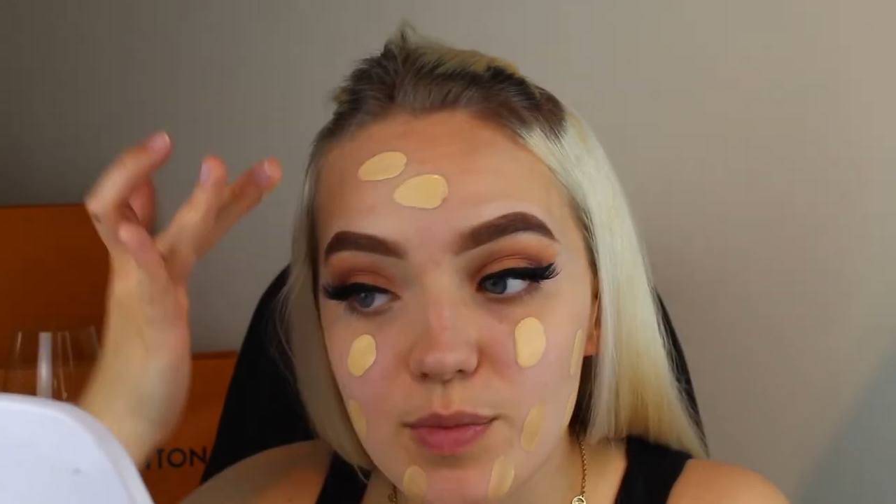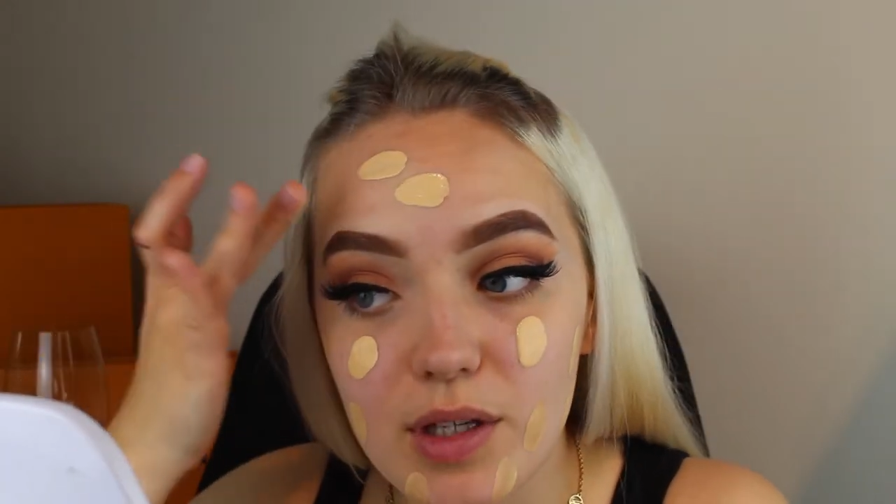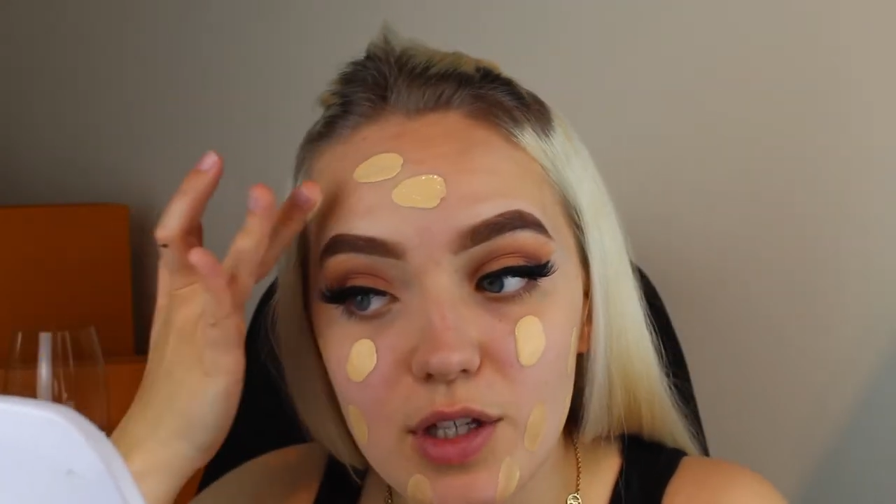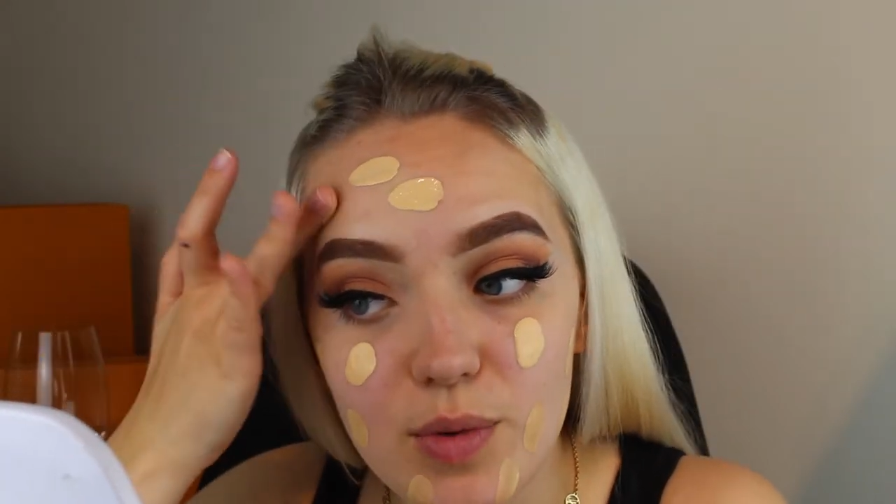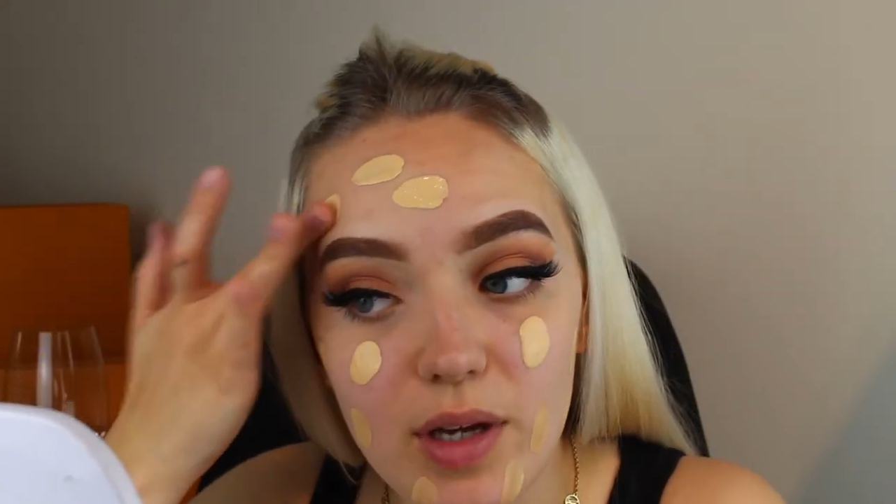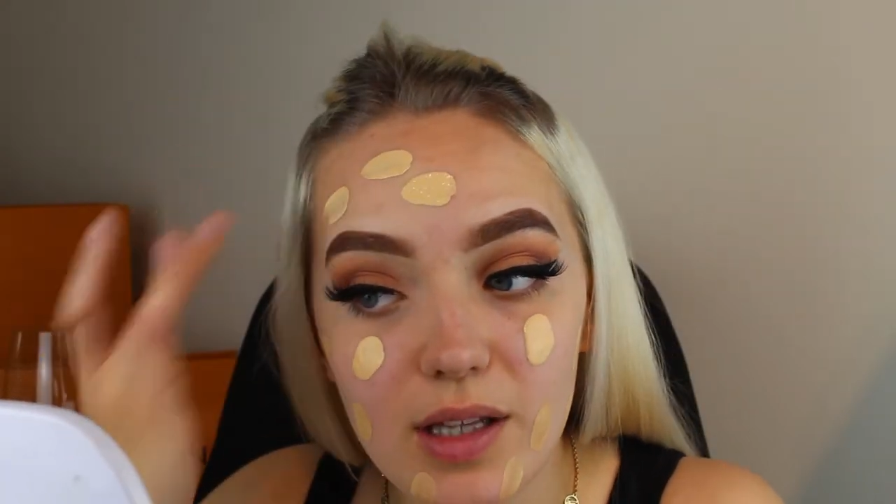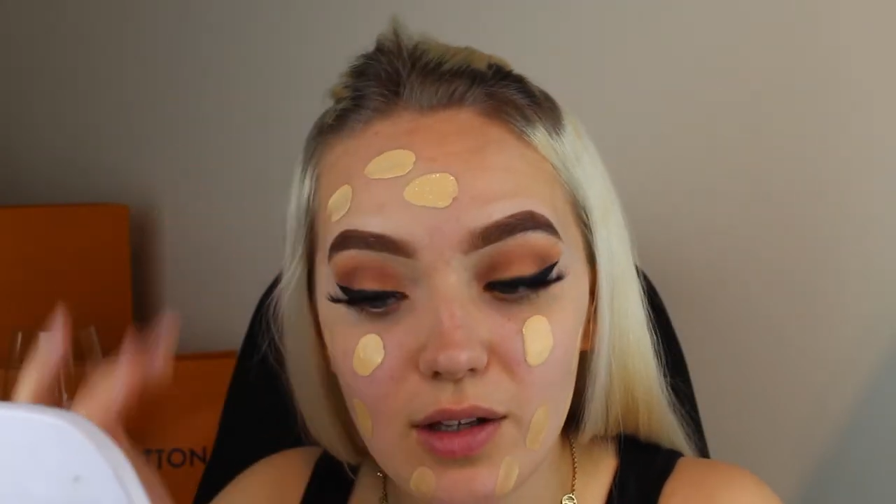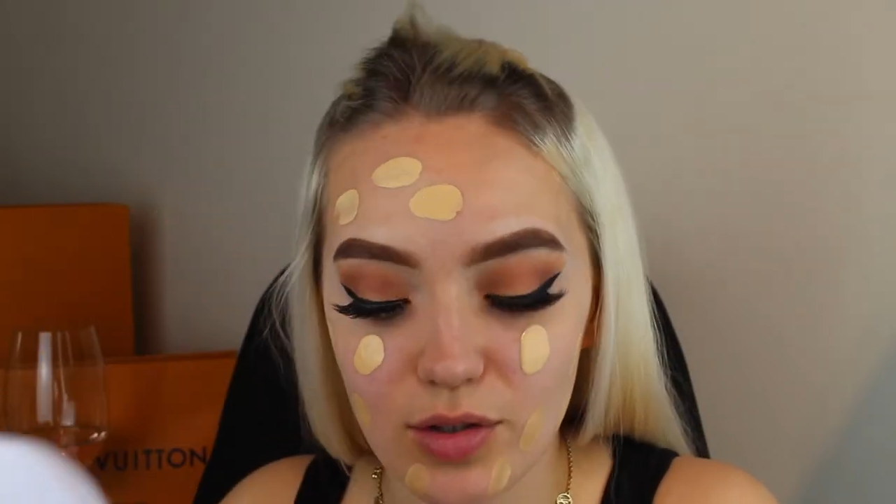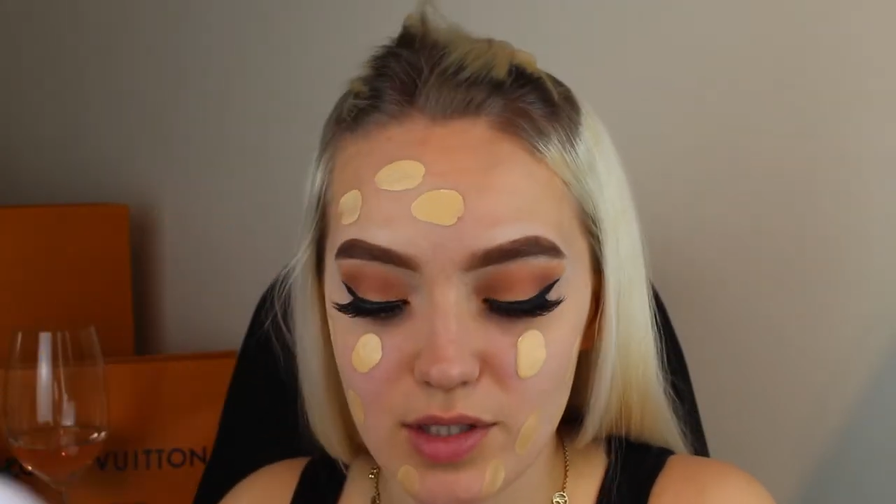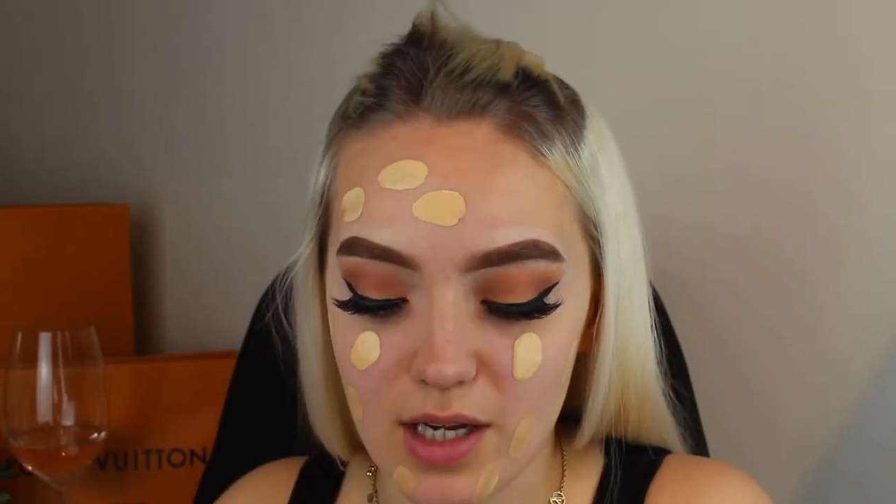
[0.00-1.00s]
because we're in
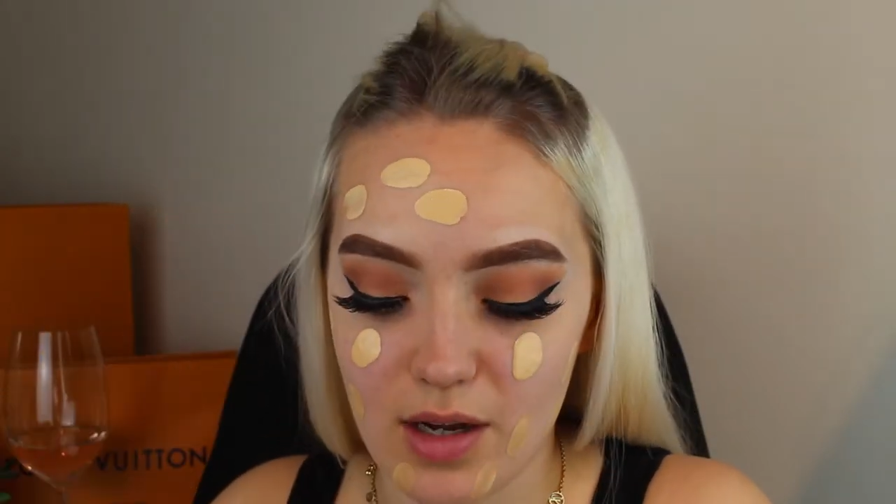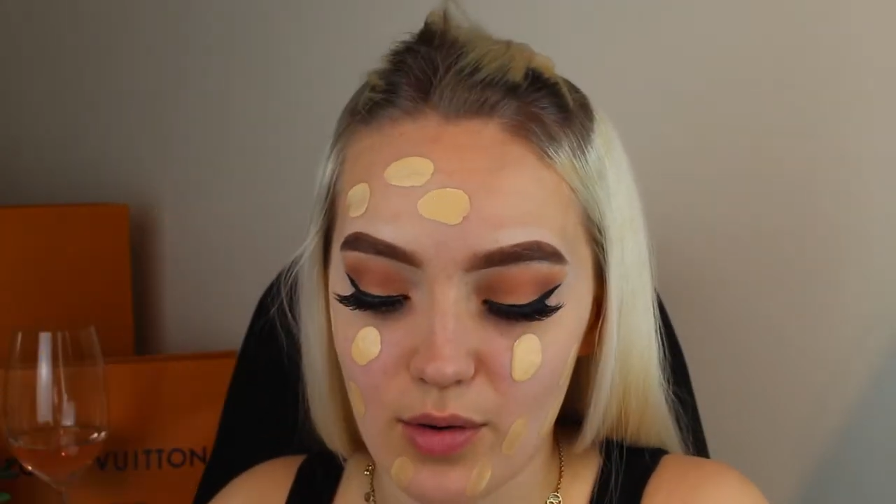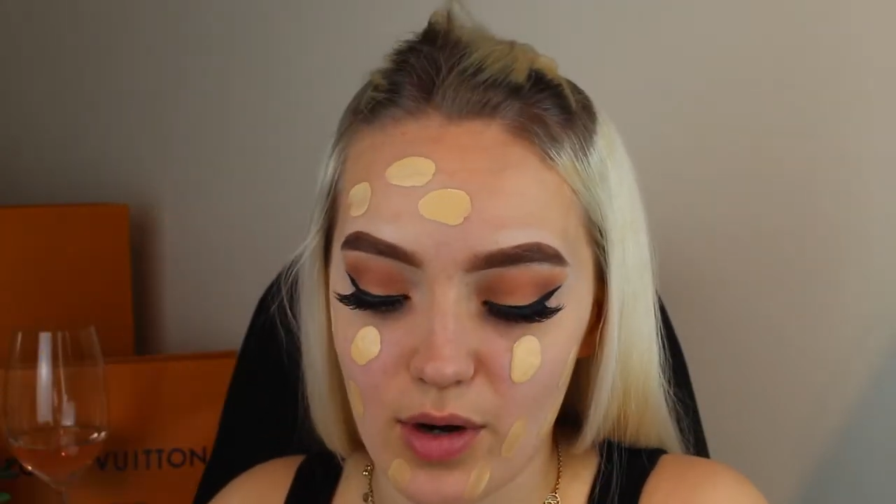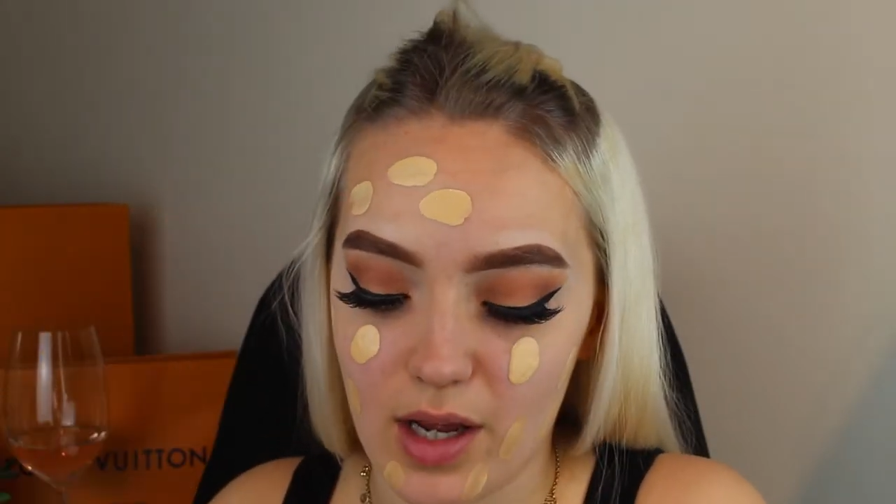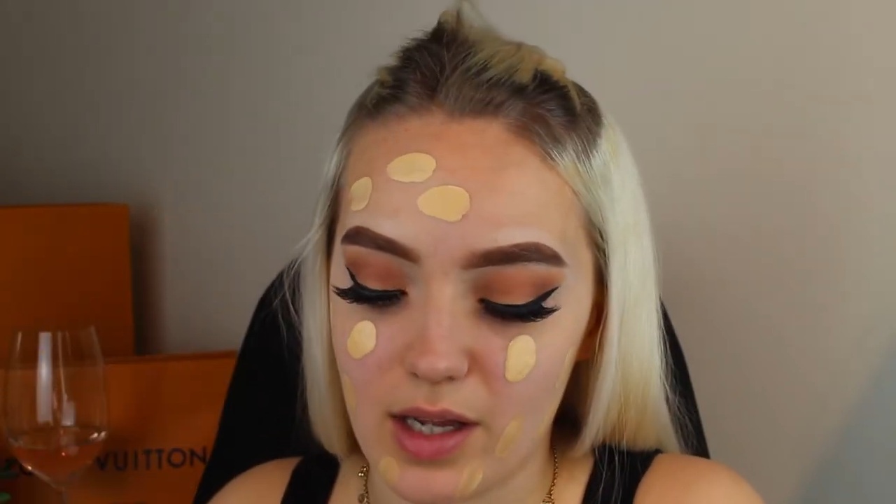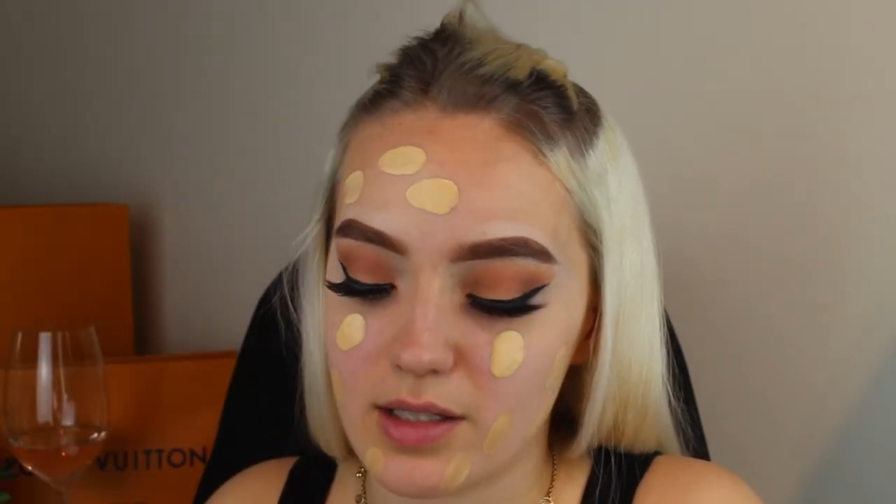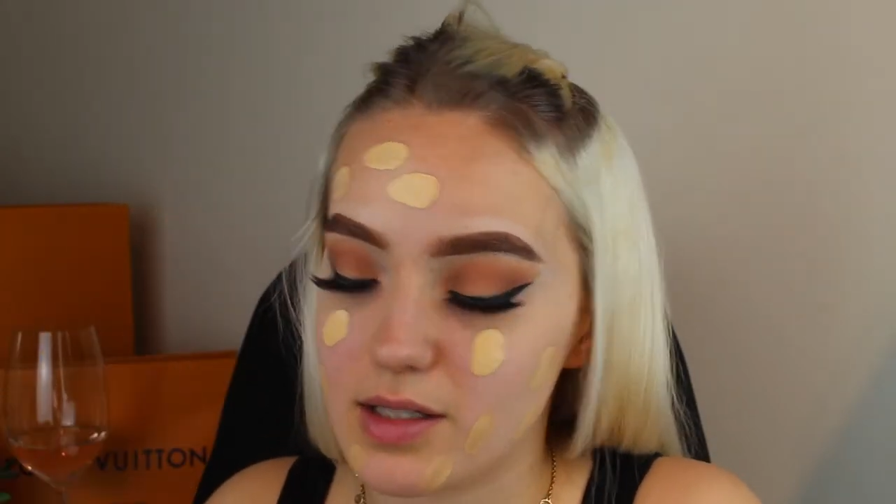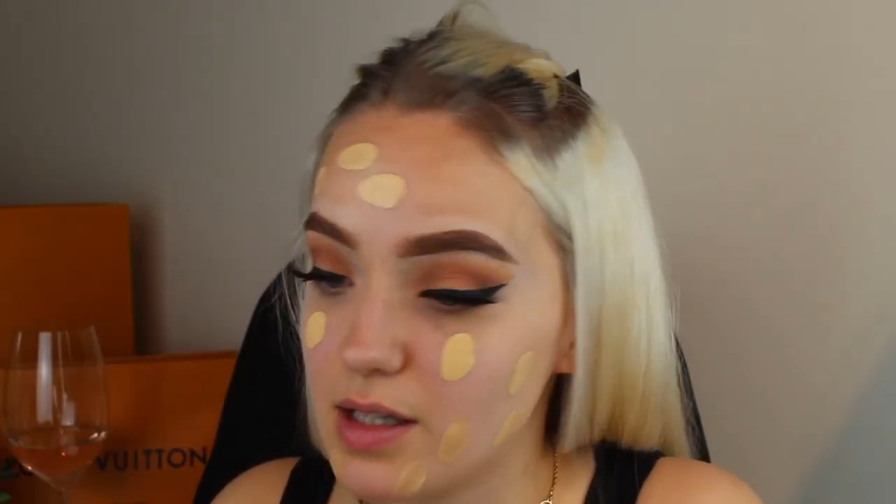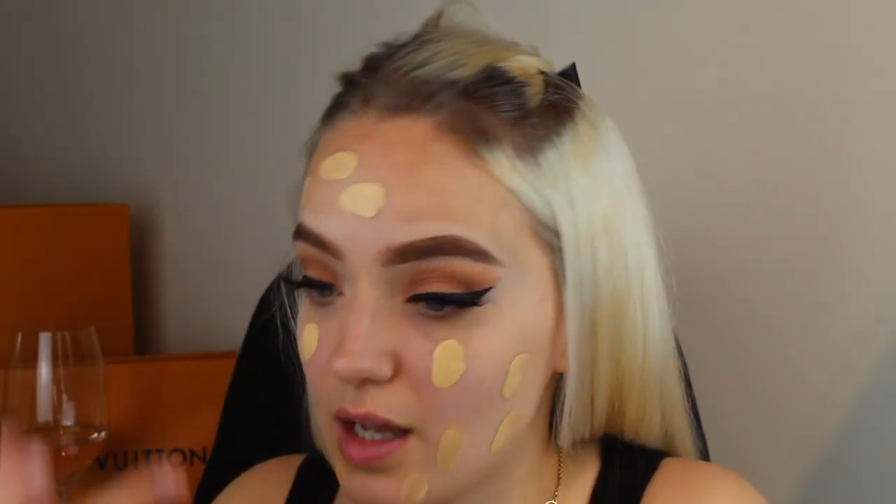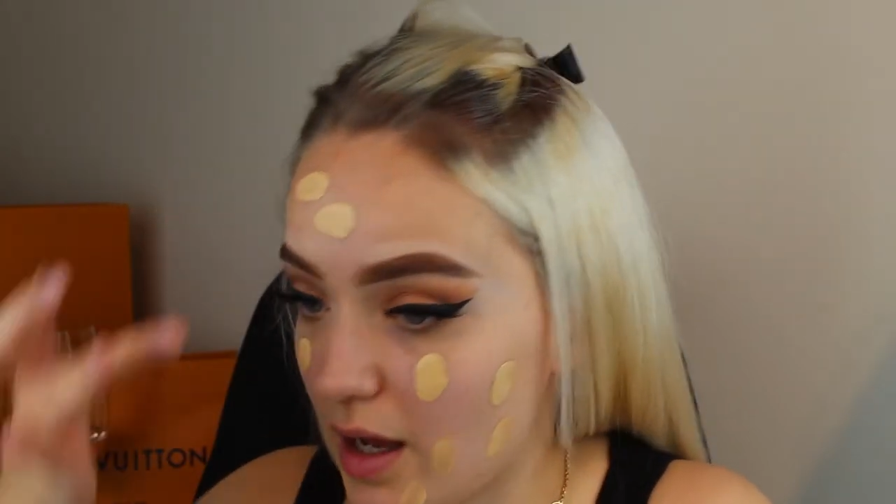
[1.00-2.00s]
lockdown and